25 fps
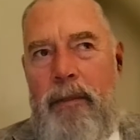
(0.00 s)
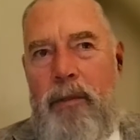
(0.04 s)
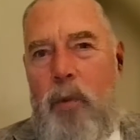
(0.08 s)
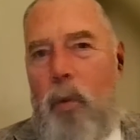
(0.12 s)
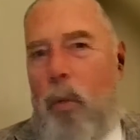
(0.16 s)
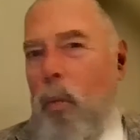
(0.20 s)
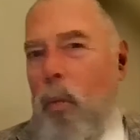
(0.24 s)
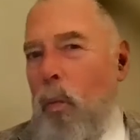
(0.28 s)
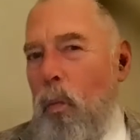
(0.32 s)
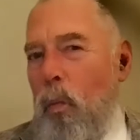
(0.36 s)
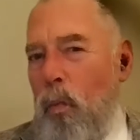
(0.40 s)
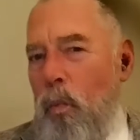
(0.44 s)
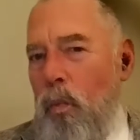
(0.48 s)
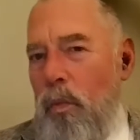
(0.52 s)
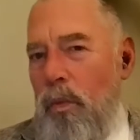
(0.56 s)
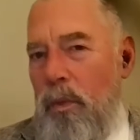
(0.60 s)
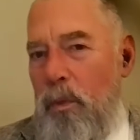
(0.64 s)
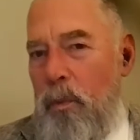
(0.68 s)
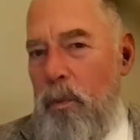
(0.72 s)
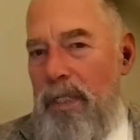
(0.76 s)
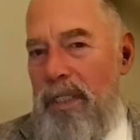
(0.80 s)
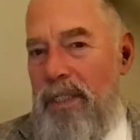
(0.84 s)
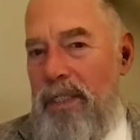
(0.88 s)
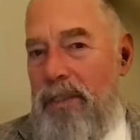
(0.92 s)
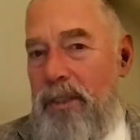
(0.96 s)
So
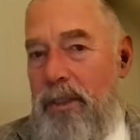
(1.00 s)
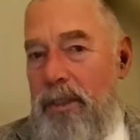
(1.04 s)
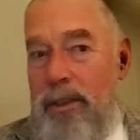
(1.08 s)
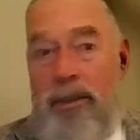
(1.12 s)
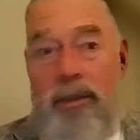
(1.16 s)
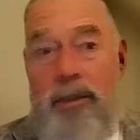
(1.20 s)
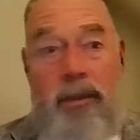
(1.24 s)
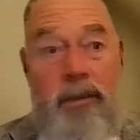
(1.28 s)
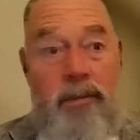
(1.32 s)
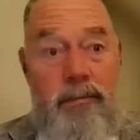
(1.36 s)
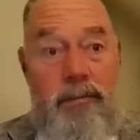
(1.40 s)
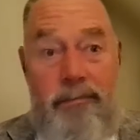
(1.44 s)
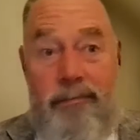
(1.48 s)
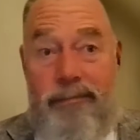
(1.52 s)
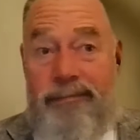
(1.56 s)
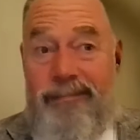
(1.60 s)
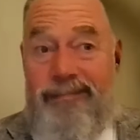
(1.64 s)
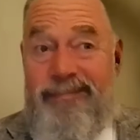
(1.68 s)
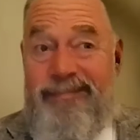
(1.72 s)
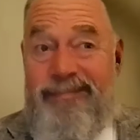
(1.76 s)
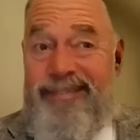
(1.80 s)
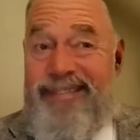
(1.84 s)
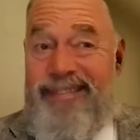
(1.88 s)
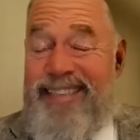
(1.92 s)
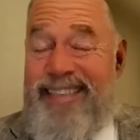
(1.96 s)
the research,
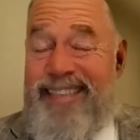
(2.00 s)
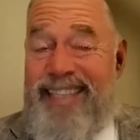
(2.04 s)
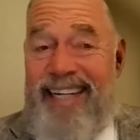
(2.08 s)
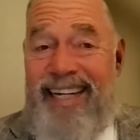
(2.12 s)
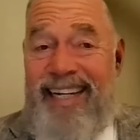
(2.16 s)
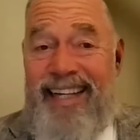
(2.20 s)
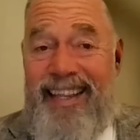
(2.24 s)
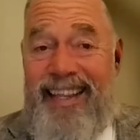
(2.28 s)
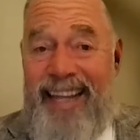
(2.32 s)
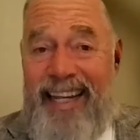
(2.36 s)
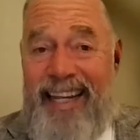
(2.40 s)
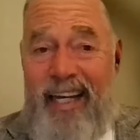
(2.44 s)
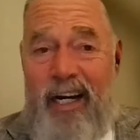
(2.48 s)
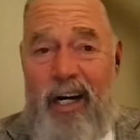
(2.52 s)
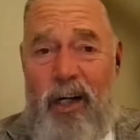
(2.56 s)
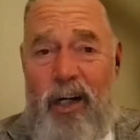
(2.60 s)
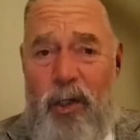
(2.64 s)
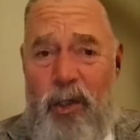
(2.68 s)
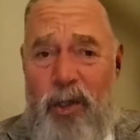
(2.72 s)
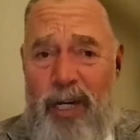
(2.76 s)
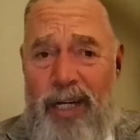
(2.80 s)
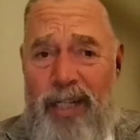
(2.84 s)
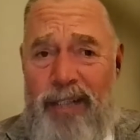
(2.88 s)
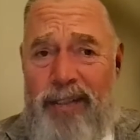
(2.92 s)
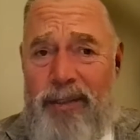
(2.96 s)
thank
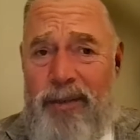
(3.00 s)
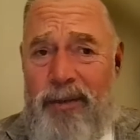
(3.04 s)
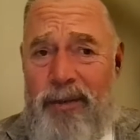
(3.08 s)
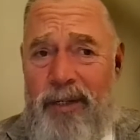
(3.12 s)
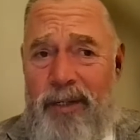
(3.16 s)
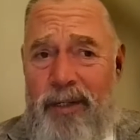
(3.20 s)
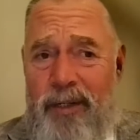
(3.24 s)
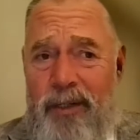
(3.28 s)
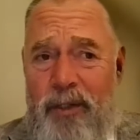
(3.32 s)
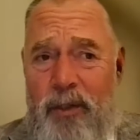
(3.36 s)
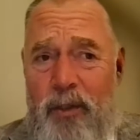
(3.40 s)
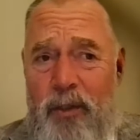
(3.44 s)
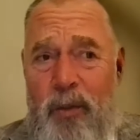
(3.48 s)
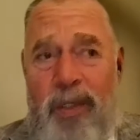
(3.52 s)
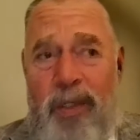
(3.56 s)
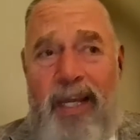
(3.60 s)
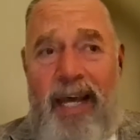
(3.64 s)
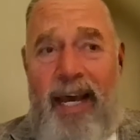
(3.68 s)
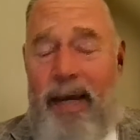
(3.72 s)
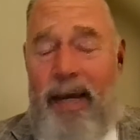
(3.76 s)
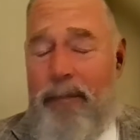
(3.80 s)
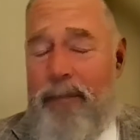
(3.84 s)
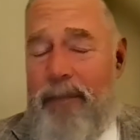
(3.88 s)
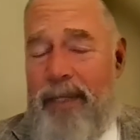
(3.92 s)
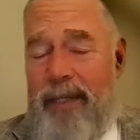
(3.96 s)
God you guys are there doing
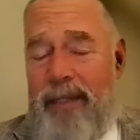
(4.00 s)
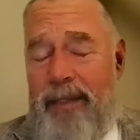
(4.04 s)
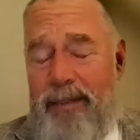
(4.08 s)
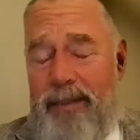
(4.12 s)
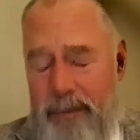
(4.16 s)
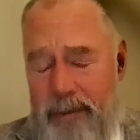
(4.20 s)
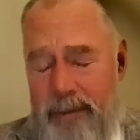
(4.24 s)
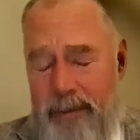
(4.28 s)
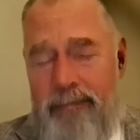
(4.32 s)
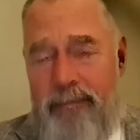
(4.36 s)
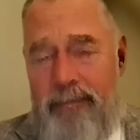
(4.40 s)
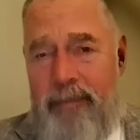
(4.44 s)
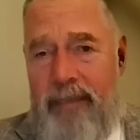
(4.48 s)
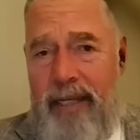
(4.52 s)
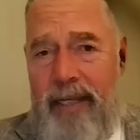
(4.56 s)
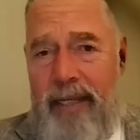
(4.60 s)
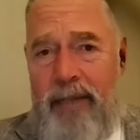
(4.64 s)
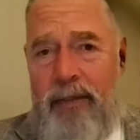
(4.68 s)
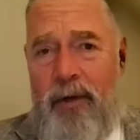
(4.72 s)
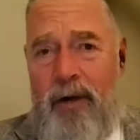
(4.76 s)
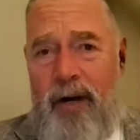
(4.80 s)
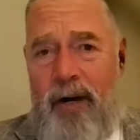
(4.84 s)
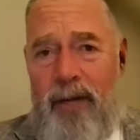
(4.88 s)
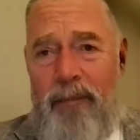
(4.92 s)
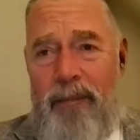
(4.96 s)
that because
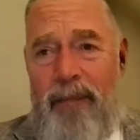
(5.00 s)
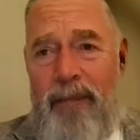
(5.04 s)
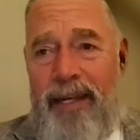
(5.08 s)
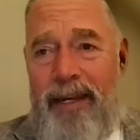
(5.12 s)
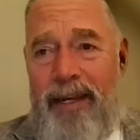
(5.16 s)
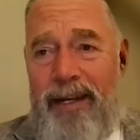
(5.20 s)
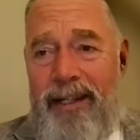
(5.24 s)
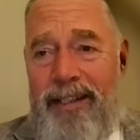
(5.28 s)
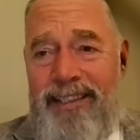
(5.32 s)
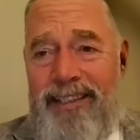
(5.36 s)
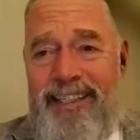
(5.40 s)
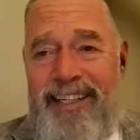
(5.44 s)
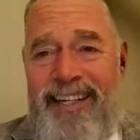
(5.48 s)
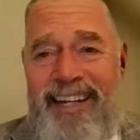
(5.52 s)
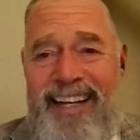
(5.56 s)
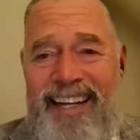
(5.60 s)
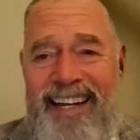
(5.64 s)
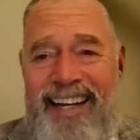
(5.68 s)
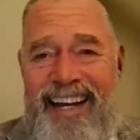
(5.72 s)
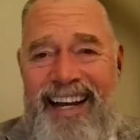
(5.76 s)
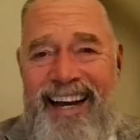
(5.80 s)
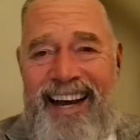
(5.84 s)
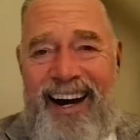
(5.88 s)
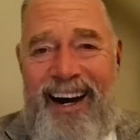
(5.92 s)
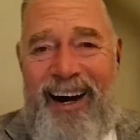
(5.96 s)
it drives me nuts.
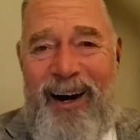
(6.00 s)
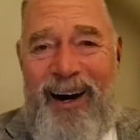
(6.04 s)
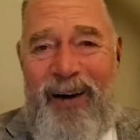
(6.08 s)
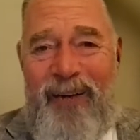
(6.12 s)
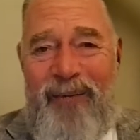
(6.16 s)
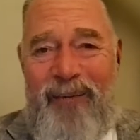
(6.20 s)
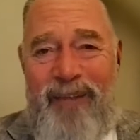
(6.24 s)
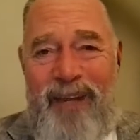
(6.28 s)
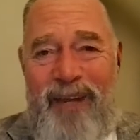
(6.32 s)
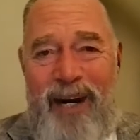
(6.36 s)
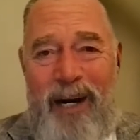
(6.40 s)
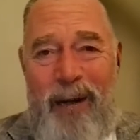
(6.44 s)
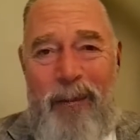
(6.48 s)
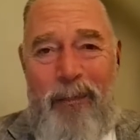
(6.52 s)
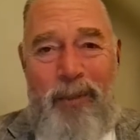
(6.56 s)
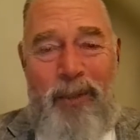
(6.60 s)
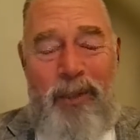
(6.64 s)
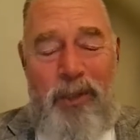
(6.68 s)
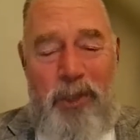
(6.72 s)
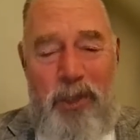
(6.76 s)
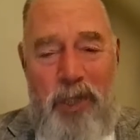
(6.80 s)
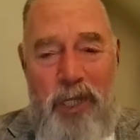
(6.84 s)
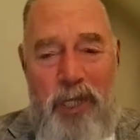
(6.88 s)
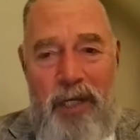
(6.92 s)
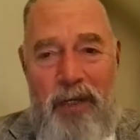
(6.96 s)
And I
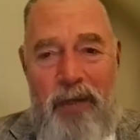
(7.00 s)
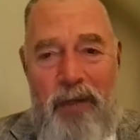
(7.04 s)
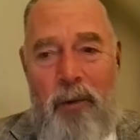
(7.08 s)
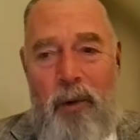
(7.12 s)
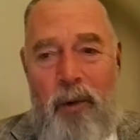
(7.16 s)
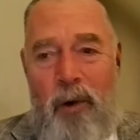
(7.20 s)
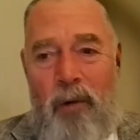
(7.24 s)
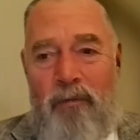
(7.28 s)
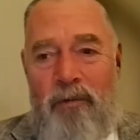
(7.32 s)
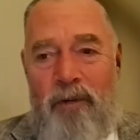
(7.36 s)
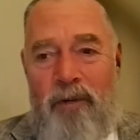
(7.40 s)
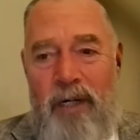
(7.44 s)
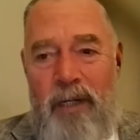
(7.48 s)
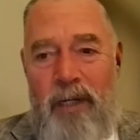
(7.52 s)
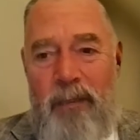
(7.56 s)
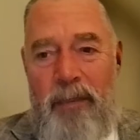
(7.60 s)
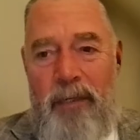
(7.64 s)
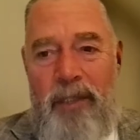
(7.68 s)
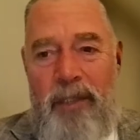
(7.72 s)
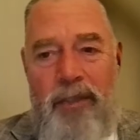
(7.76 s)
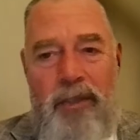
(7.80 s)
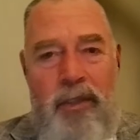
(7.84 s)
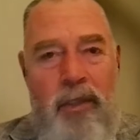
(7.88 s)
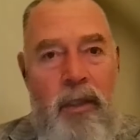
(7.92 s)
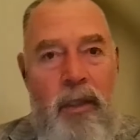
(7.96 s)
appreciate you all very
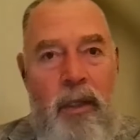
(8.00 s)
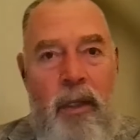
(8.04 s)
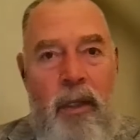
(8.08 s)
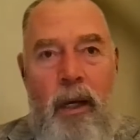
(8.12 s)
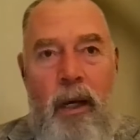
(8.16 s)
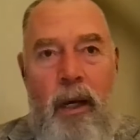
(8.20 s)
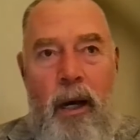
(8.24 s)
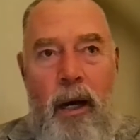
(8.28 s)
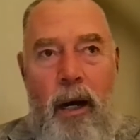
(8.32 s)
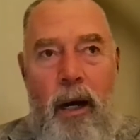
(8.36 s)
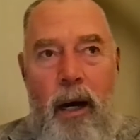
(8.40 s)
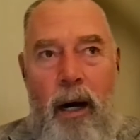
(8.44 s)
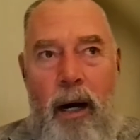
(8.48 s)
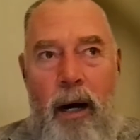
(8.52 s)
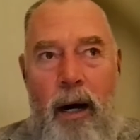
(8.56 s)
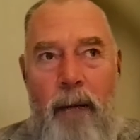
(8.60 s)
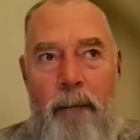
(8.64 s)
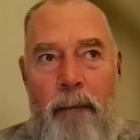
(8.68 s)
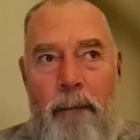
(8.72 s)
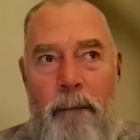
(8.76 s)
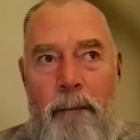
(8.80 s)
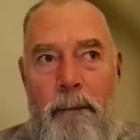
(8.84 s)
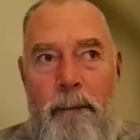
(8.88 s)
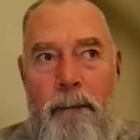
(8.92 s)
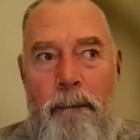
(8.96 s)
much.
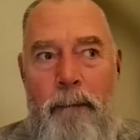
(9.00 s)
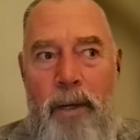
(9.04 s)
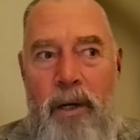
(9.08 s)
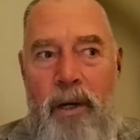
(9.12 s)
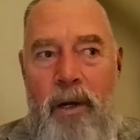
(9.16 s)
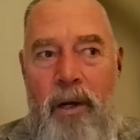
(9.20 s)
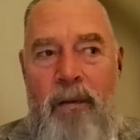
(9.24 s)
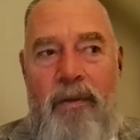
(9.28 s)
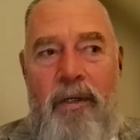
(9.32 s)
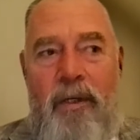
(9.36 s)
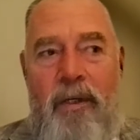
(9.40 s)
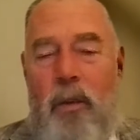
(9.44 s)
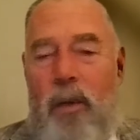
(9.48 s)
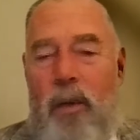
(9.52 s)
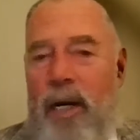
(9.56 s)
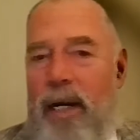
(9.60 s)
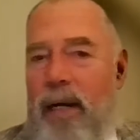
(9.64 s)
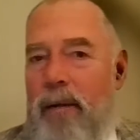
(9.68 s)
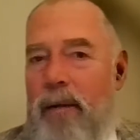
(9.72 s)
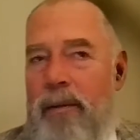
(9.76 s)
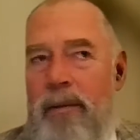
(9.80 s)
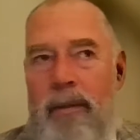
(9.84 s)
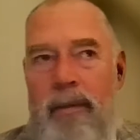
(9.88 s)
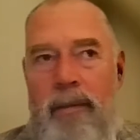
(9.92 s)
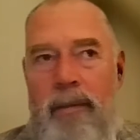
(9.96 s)
But on the
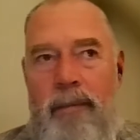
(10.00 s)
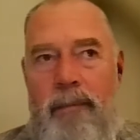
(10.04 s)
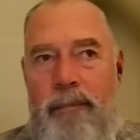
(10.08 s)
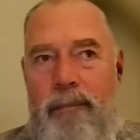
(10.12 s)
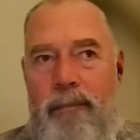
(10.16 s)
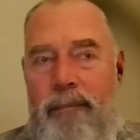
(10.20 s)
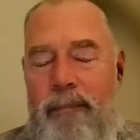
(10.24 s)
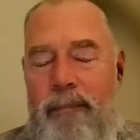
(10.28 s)
ground,